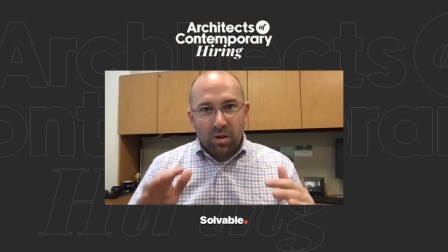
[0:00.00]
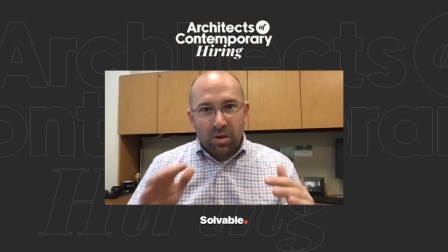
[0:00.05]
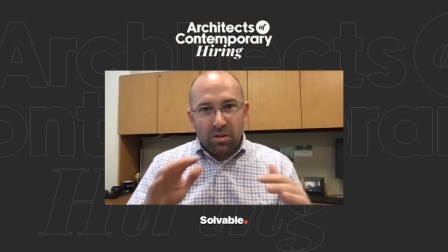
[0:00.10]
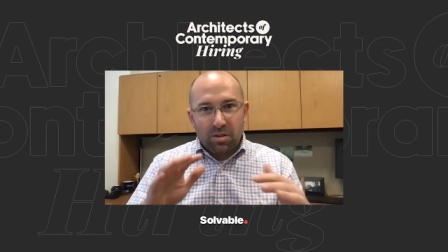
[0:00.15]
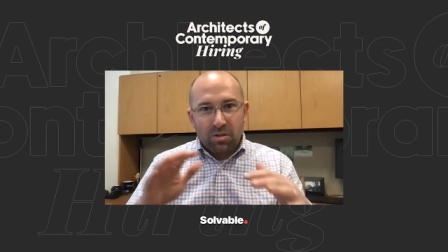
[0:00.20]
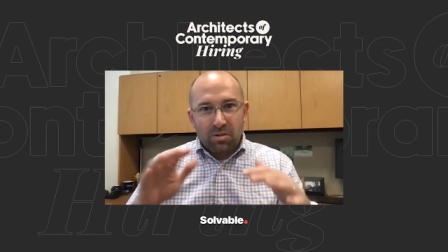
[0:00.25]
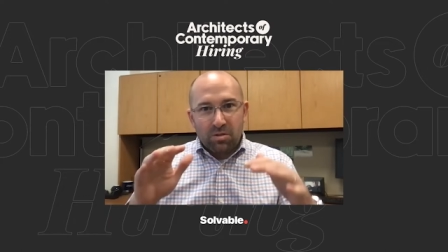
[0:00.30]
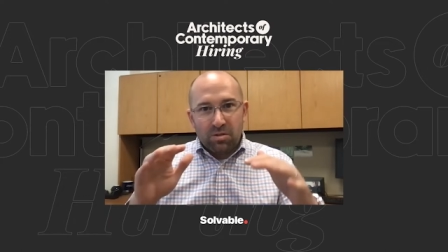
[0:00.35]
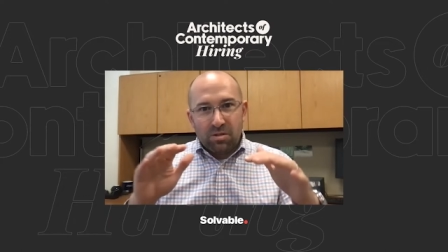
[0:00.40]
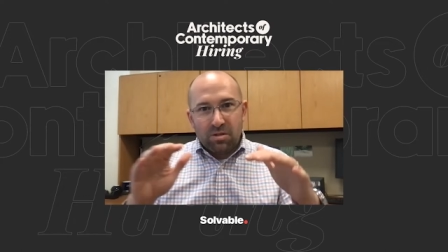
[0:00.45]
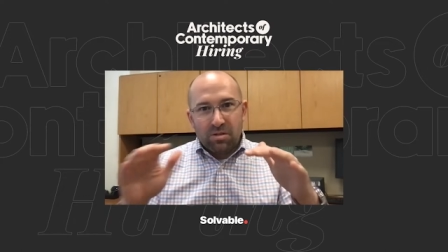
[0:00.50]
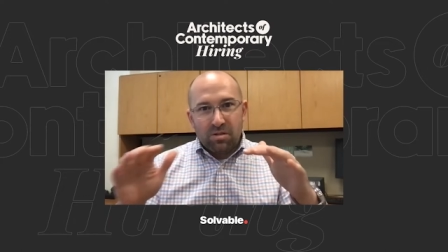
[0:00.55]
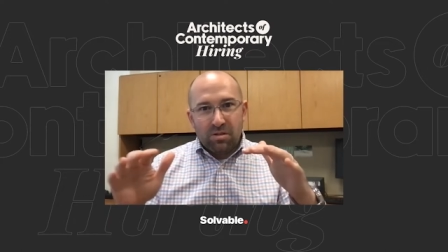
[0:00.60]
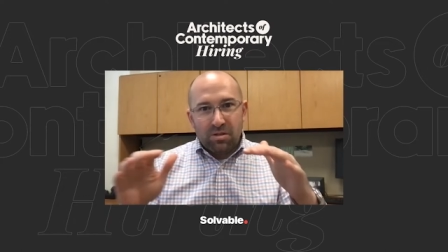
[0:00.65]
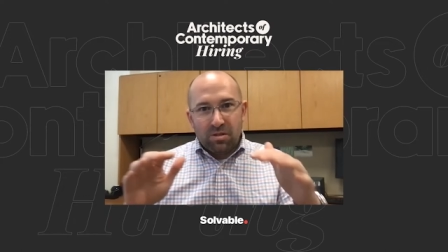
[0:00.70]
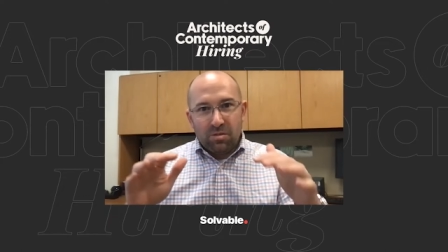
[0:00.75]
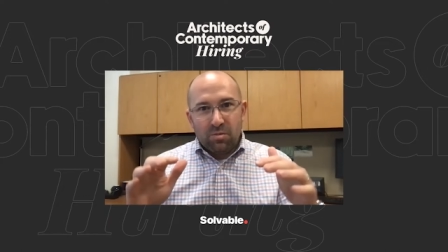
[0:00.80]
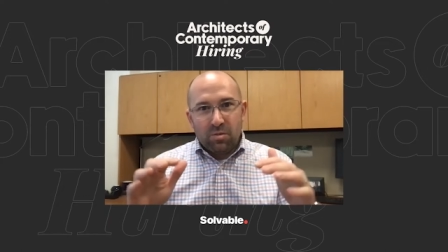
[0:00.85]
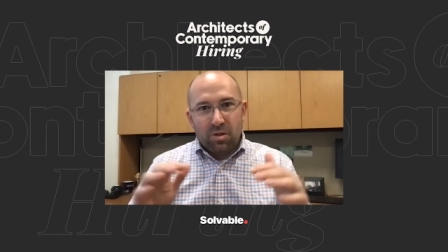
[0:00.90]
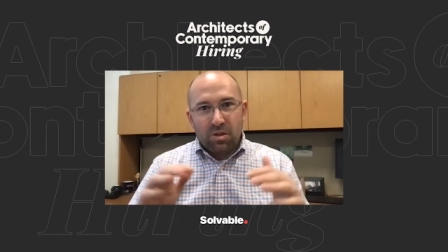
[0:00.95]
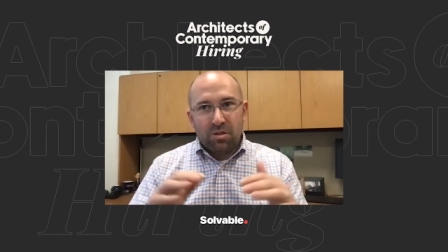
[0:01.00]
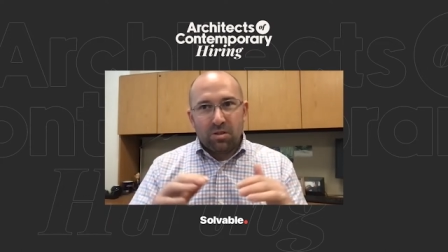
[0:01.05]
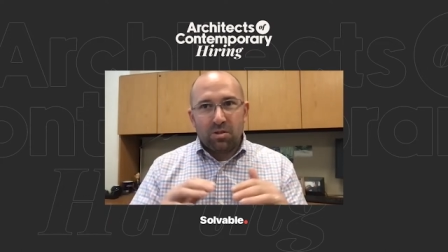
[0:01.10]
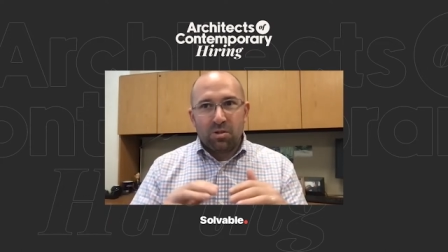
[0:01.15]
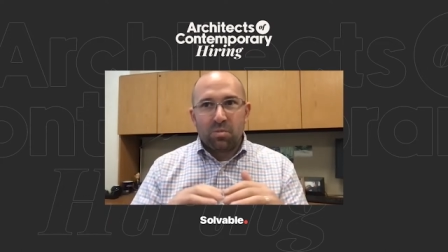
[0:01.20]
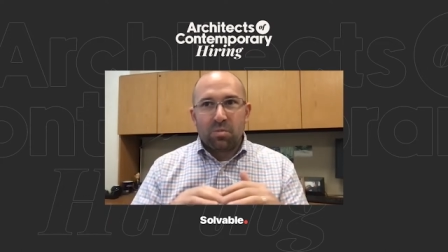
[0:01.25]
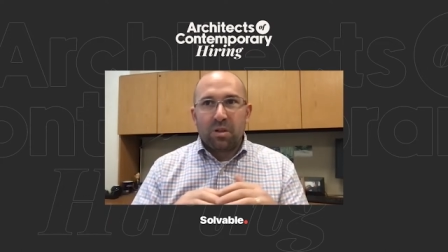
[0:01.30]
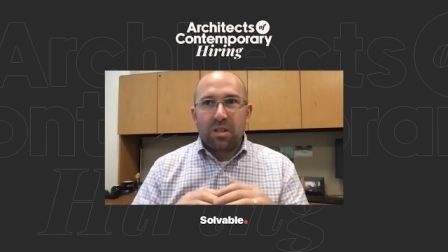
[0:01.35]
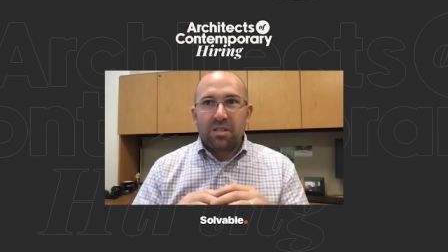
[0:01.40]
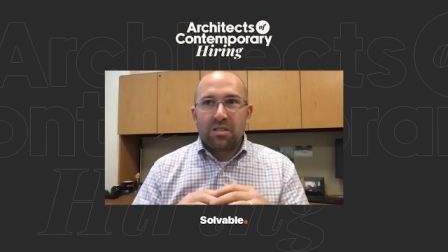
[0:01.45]
One of those
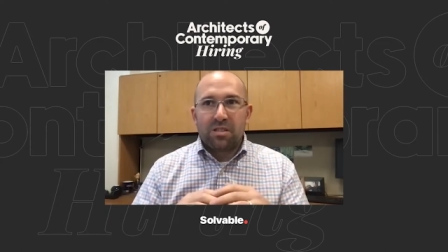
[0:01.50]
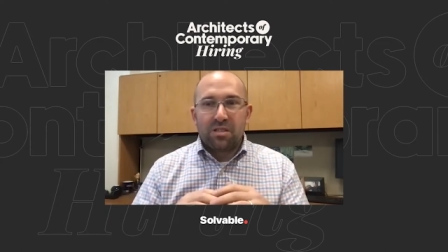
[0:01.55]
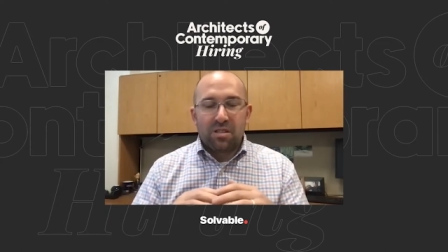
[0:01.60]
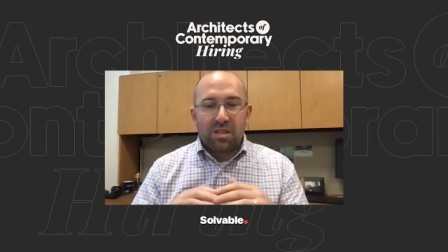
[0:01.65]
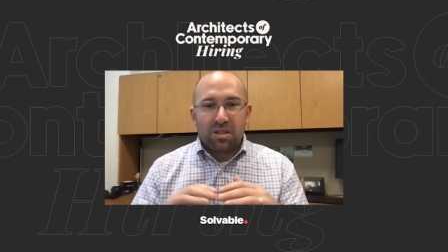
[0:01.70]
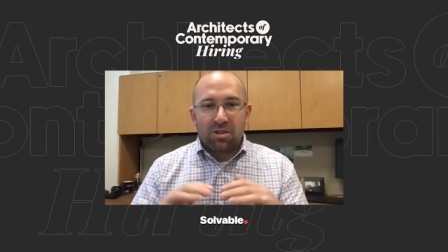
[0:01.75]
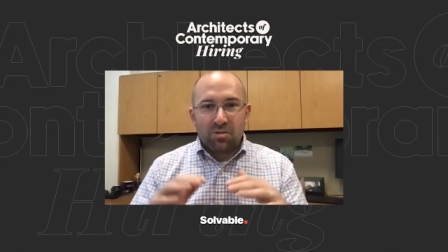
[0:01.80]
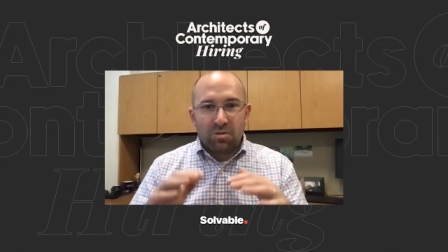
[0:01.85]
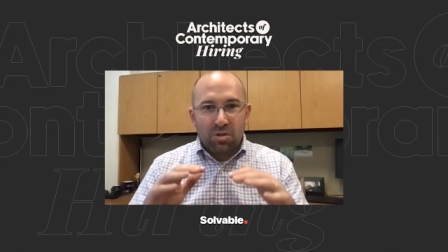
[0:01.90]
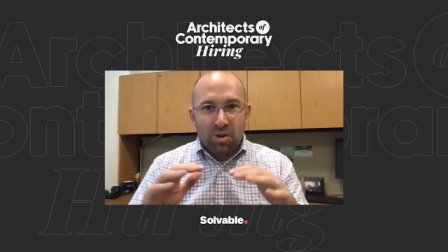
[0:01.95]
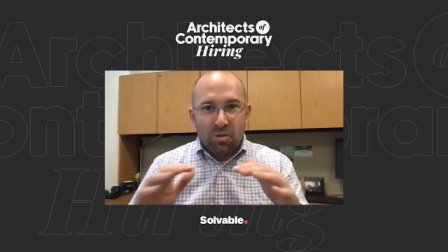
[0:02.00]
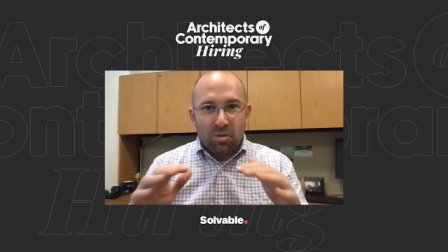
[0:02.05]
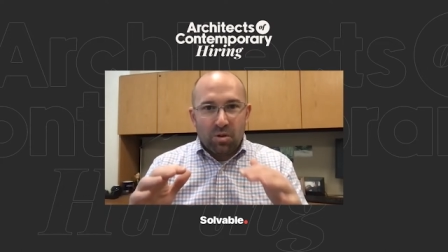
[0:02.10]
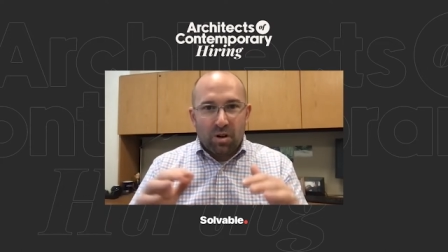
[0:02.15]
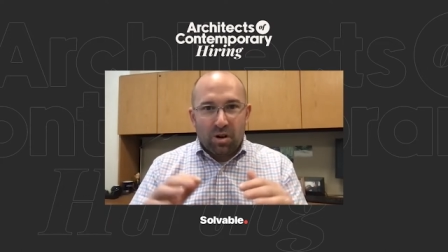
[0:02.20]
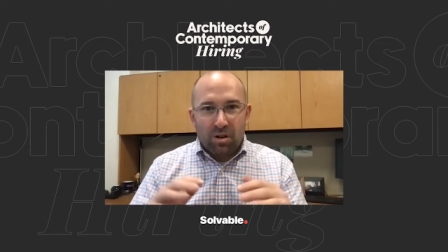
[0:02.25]
places that you don't